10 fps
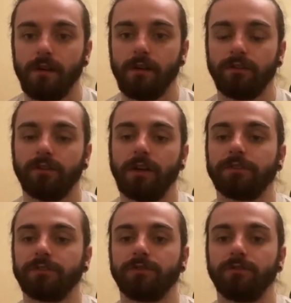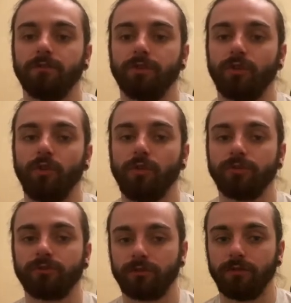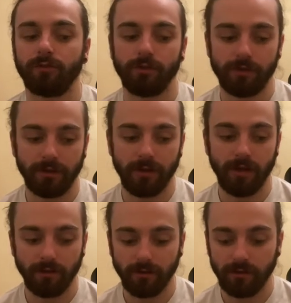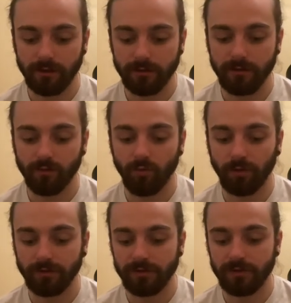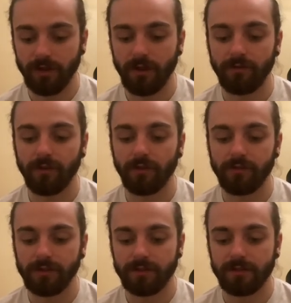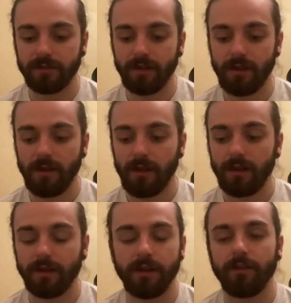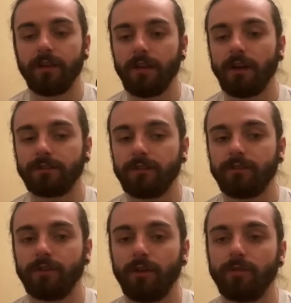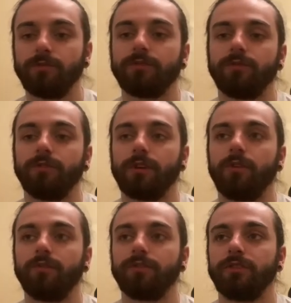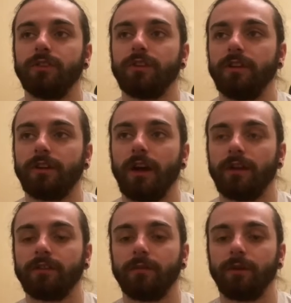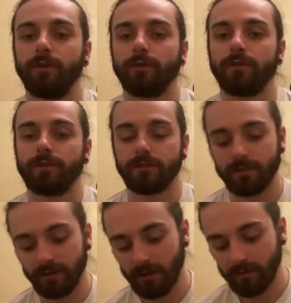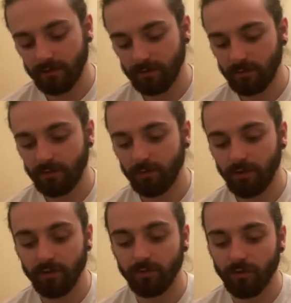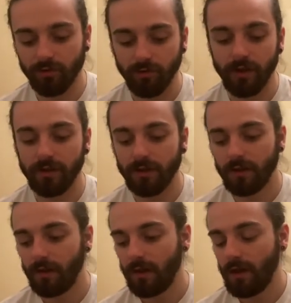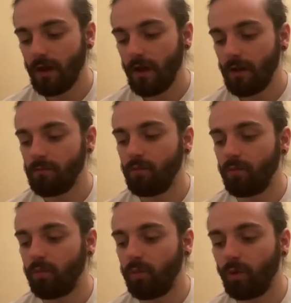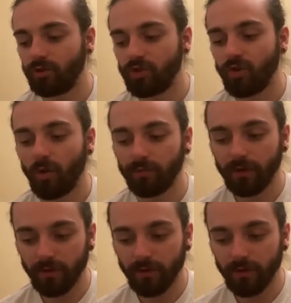So that's what you're always looking for in a character, is their wants and their needs. You need to write that stuff down. So, like, obviously you write your character biography, so you give us what they look like, what job do they